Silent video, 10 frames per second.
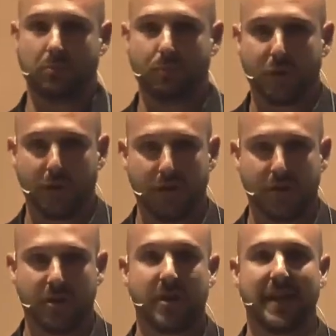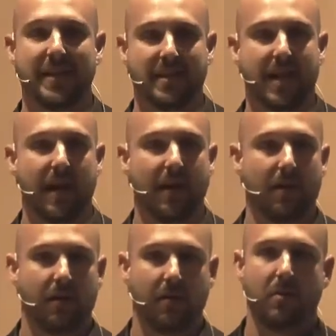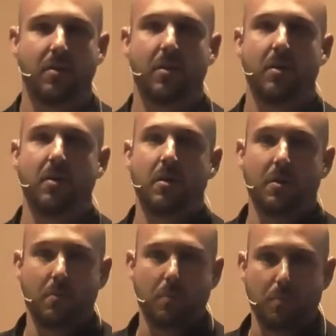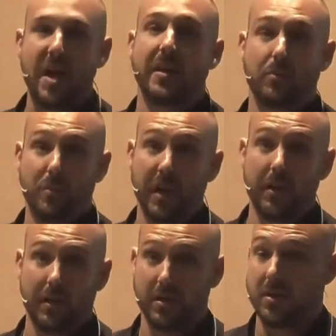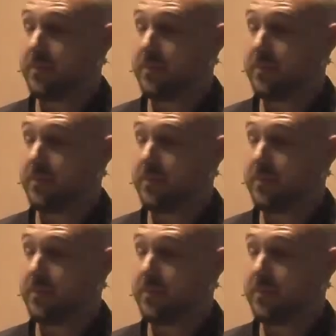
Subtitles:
produce and design better buildings.